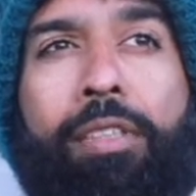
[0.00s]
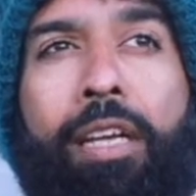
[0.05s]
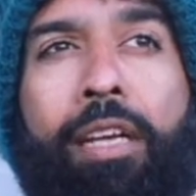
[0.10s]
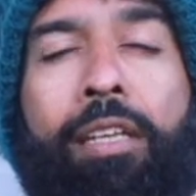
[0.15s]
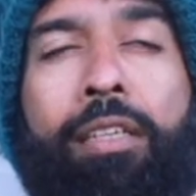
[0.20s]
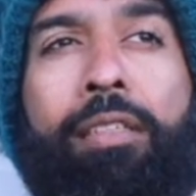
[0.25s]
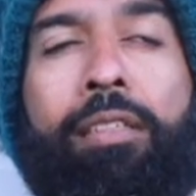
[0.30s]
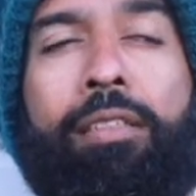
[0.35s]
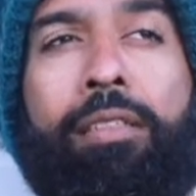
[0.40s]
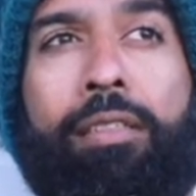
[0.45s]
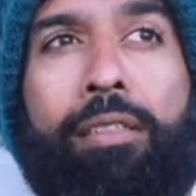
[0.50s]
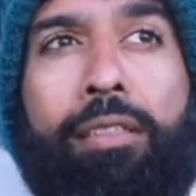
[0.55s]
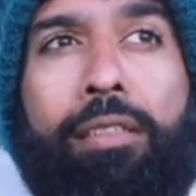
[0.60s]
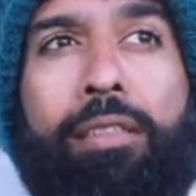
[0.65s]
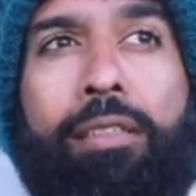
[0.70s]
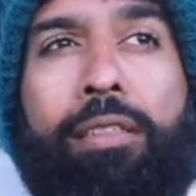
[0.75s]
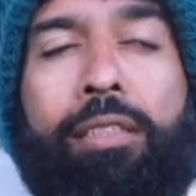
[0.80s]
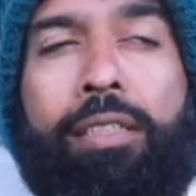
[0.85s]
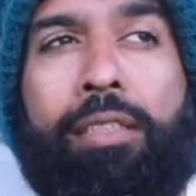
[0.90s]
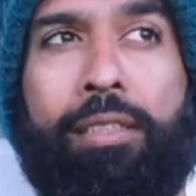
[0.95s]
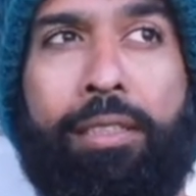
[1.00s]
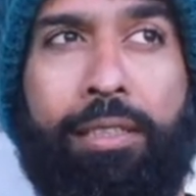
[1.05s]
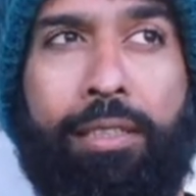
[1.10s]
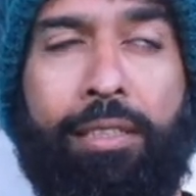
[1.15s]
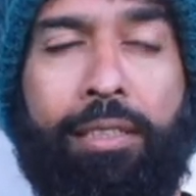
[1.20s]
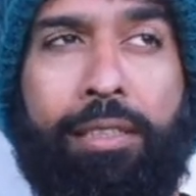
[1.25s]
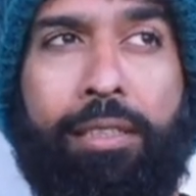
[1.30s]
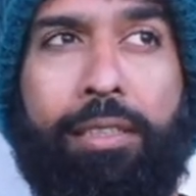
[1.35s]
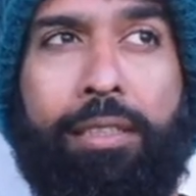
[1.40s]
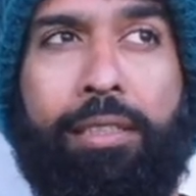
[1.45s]
And here
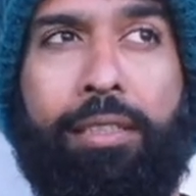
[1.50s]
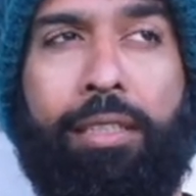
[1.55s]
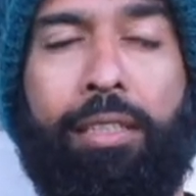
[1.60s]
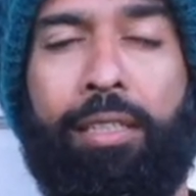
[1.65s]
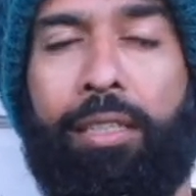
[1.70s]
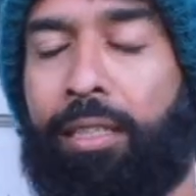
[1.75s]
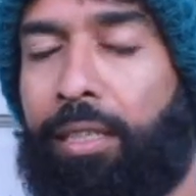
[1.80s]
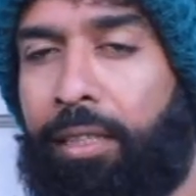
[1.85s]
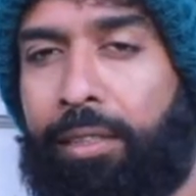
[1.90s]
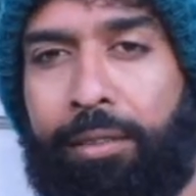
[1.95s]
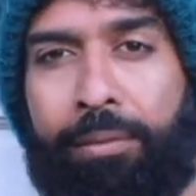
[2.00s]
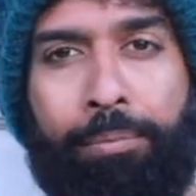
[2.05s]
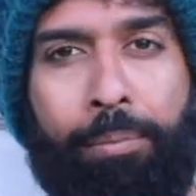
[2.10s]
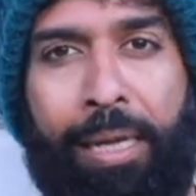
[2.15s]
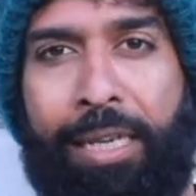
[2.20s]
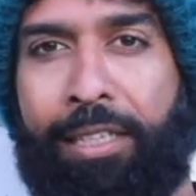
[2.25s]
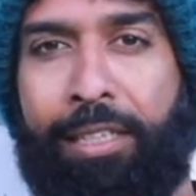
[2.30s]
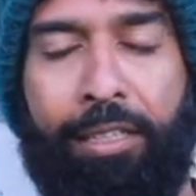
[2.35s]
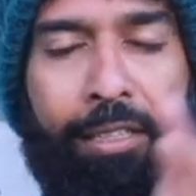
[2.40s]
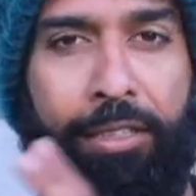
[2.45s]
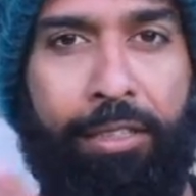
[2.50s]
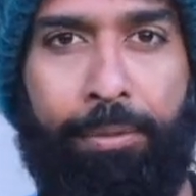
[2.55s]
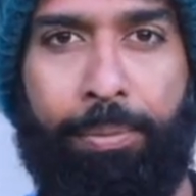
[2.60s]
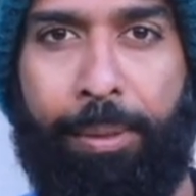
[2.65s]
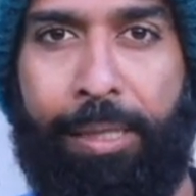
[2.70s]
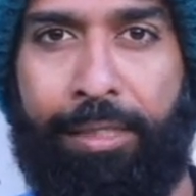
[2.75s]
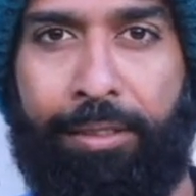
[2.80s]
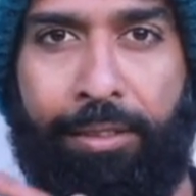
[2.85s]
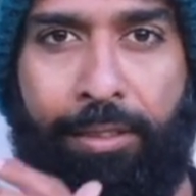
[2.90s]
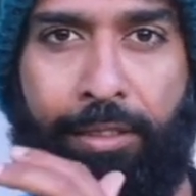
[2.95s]
and many other
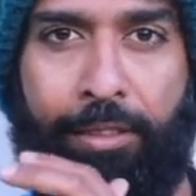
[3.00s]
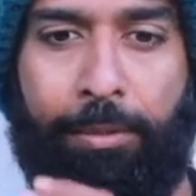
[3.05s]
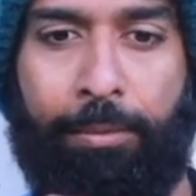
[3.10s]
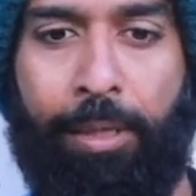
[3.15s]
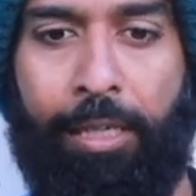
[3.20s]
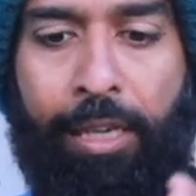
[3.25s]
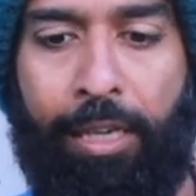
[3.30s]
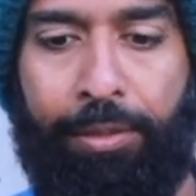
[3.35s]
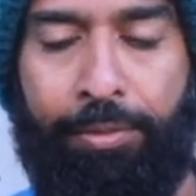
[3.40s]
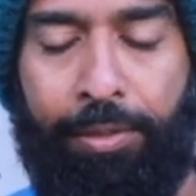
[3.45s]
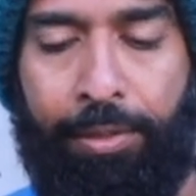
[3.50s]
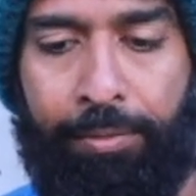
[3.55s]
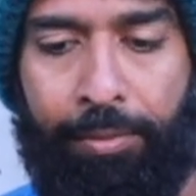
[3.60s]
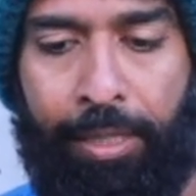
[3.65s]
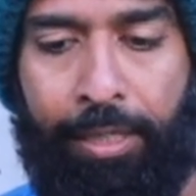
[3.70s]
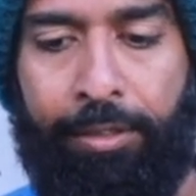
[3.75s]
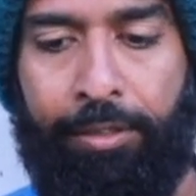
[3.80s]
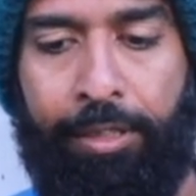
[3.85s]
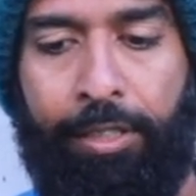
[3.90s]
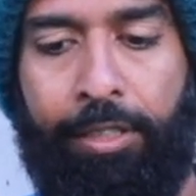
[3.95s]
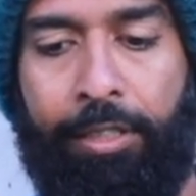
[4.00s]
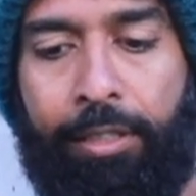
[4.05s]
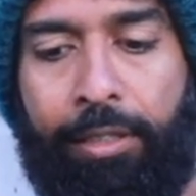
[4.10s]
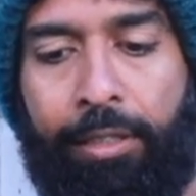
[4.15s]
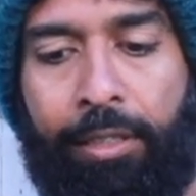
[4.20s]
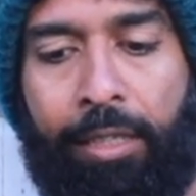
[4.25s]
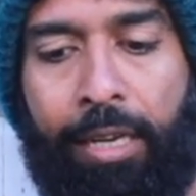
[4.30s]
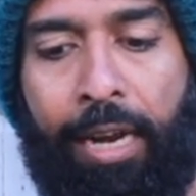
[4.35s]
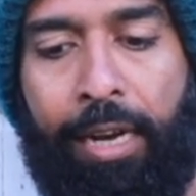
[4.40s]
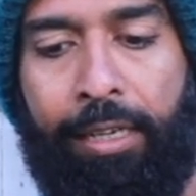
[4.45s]
places in my life, I've like really
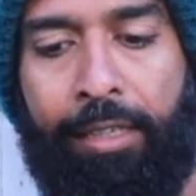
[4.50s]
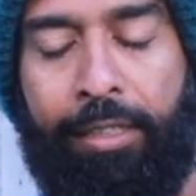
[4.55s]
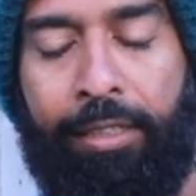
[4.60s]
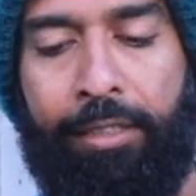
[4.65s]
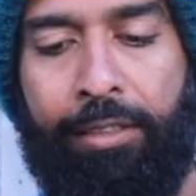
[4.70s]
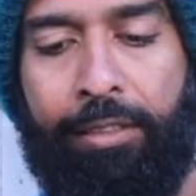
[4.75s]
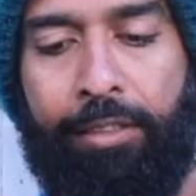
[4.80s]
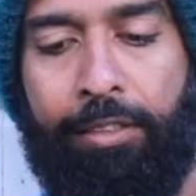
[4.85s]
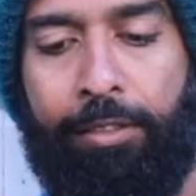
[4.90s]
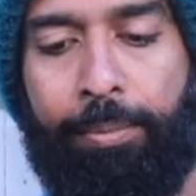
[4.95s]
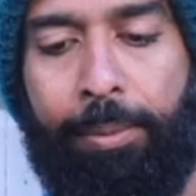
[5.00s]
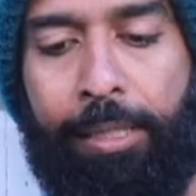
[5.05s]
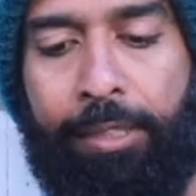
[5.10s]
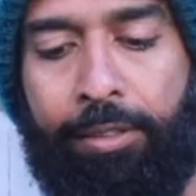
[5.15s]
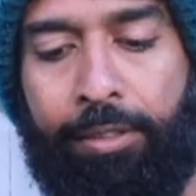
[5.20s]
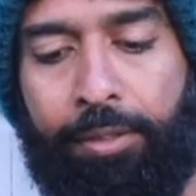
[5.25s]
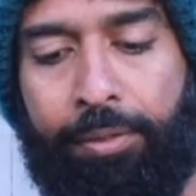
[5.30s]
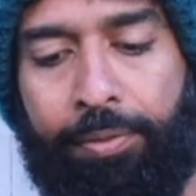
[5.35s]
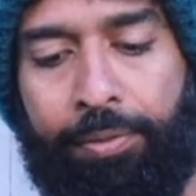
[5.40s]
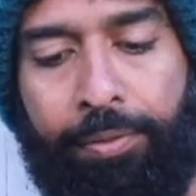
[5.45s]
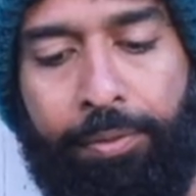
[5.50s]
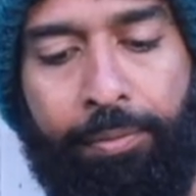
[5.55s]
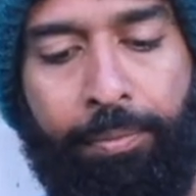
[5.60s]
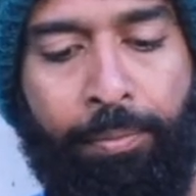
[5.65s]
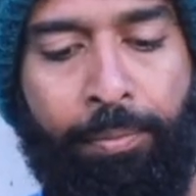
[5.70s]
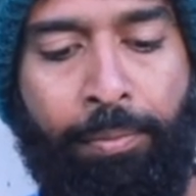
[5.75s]
landed in this place of,